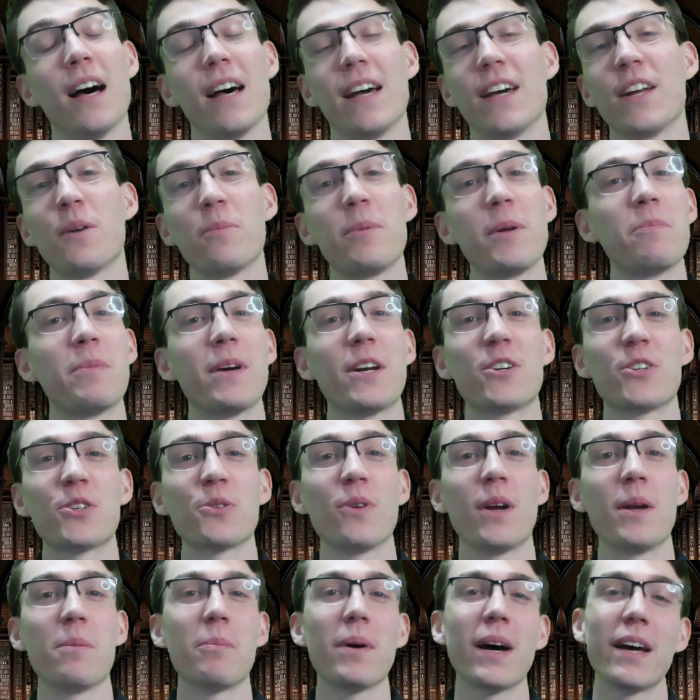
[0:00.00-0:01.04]
it'll be
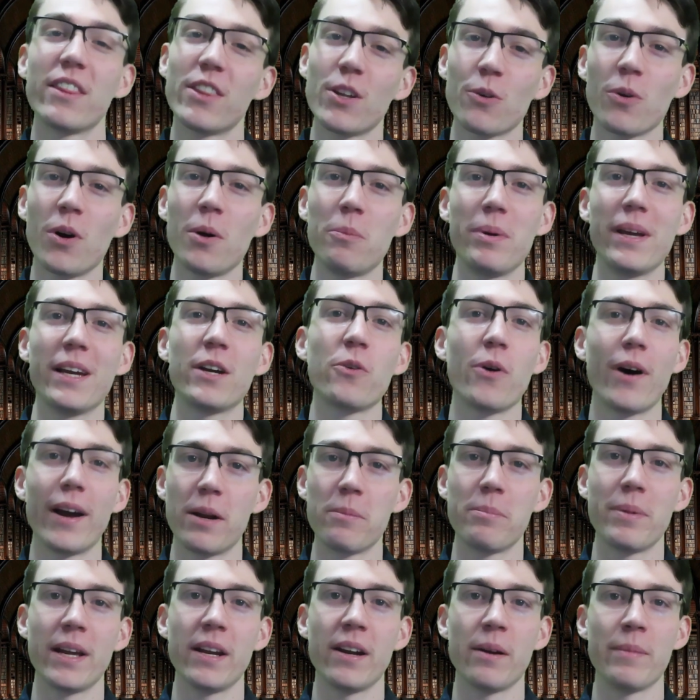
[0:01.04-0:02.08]
bittersweet, but there will be quite
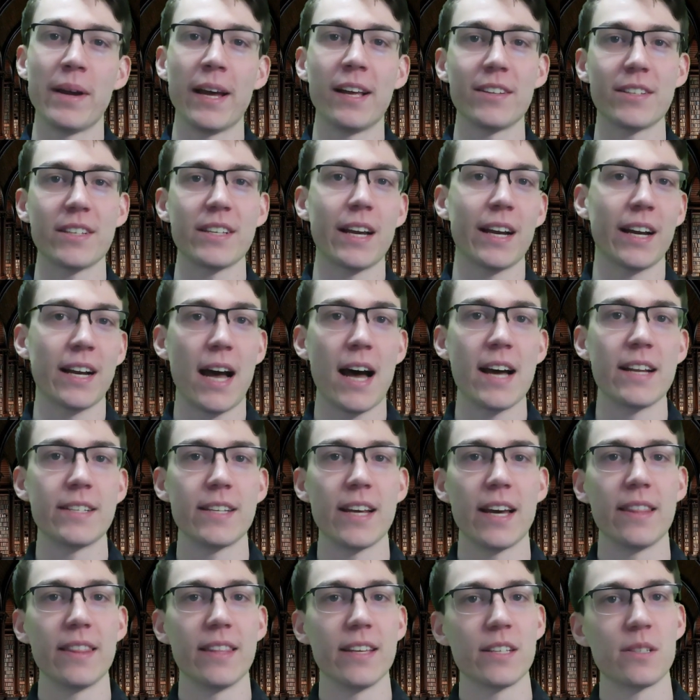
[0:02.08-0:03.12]
a bit of Malazan
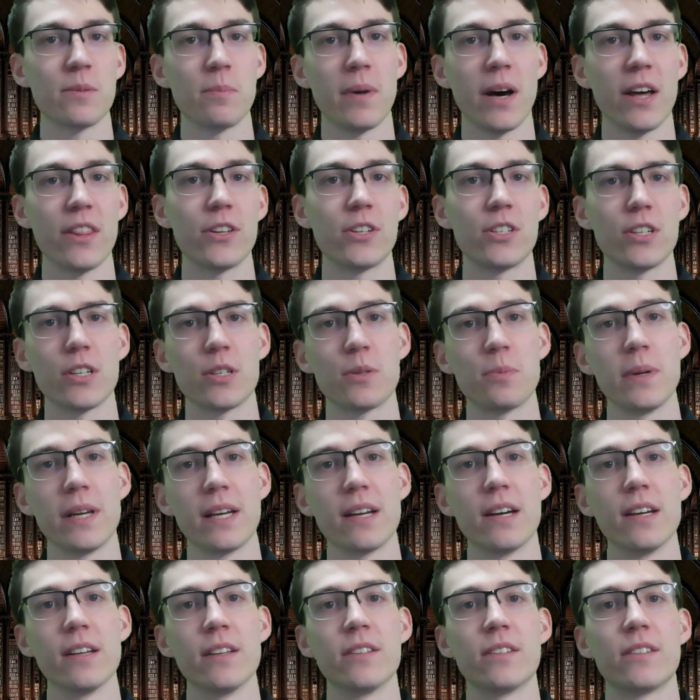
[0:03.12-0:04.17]
content this month just
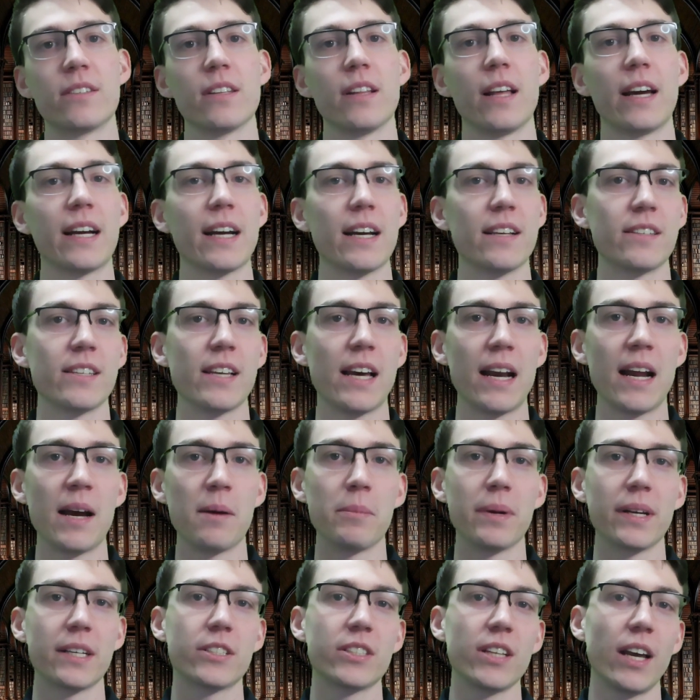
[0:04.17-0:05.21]
because, like I said,
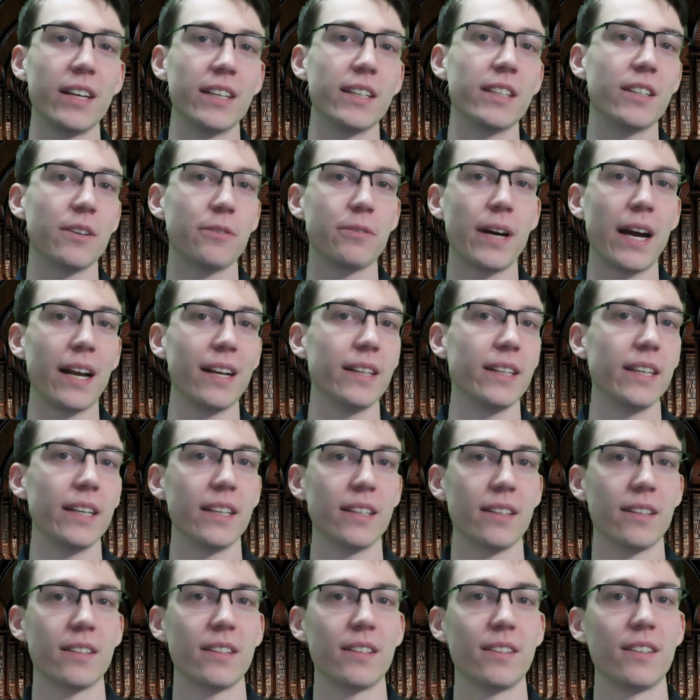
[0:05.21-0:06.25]
I'm excited to
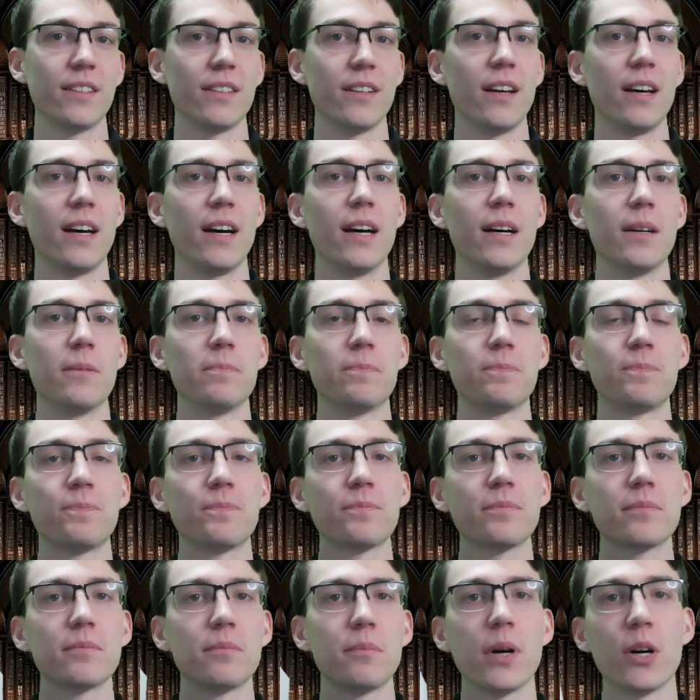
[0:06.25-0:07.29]
finally
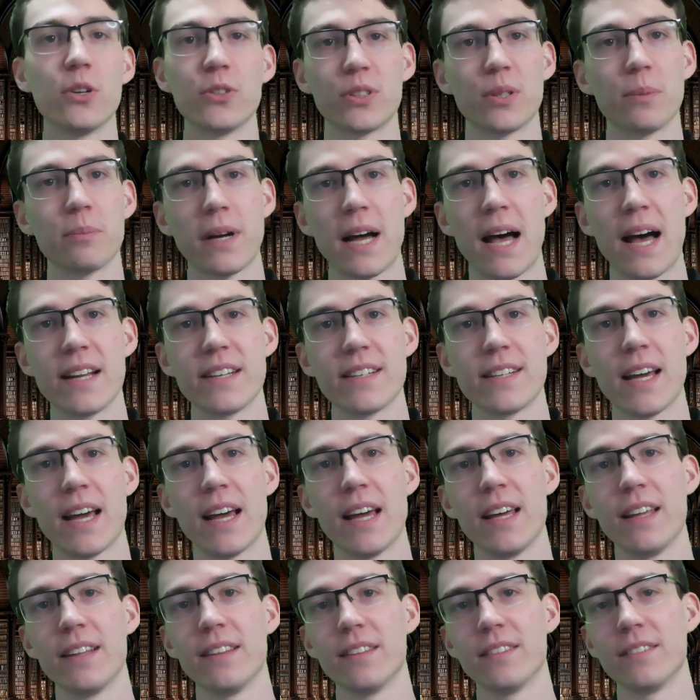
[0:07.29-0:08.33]
post some
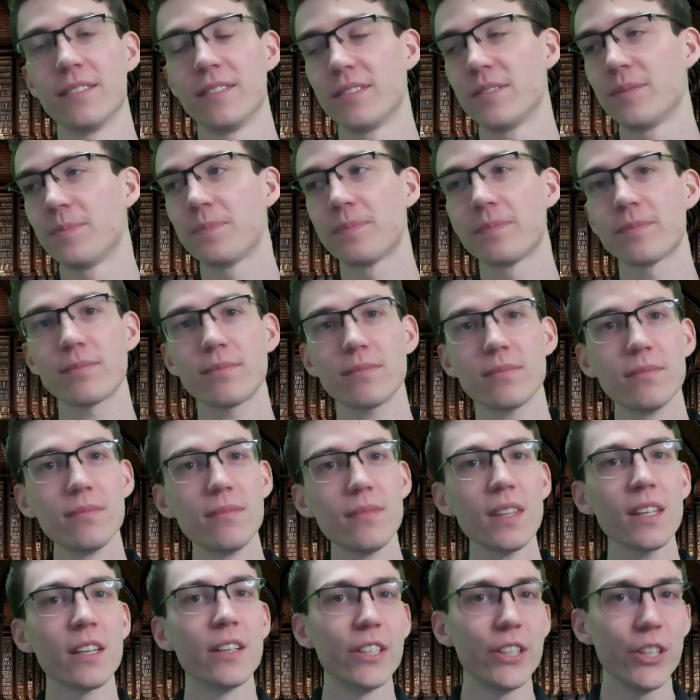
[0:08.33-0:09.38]
content. And
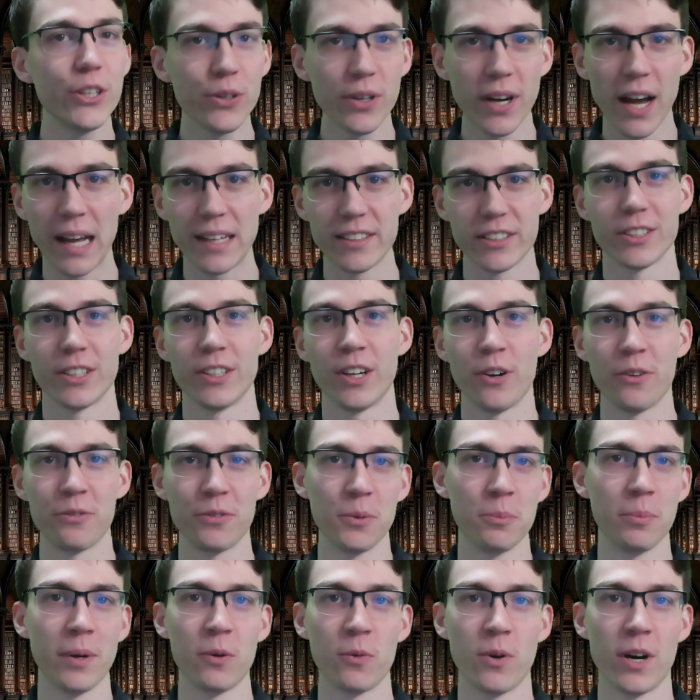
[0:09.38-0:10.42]
you guys know, if
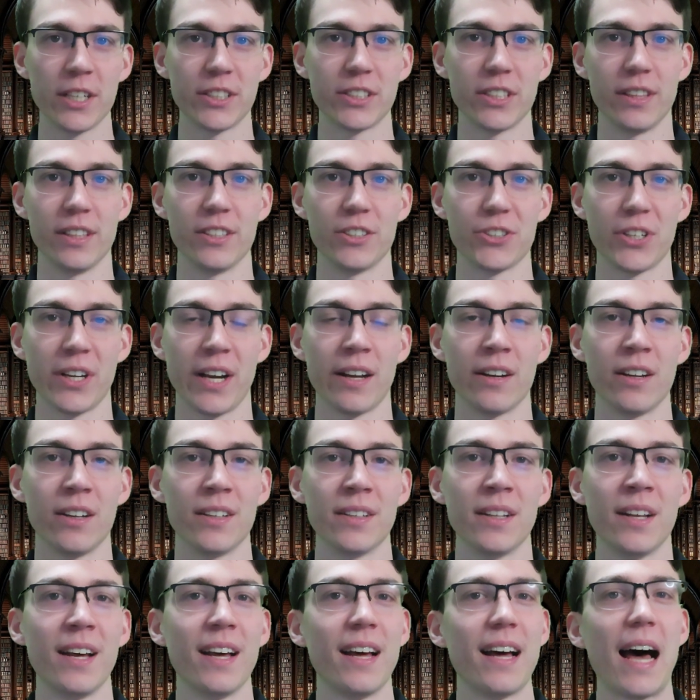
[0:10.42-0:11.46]
you've been watching the
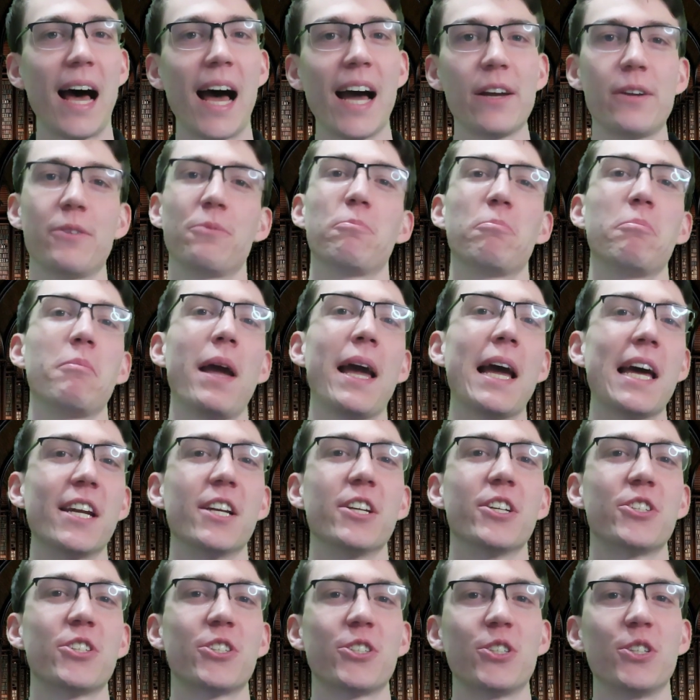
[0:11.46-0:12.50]
channel, I
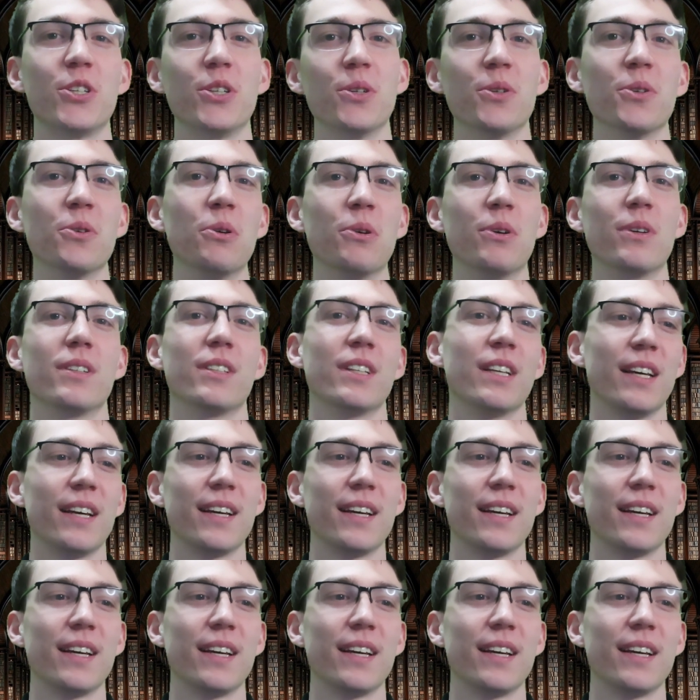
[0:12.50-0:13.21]
managed to,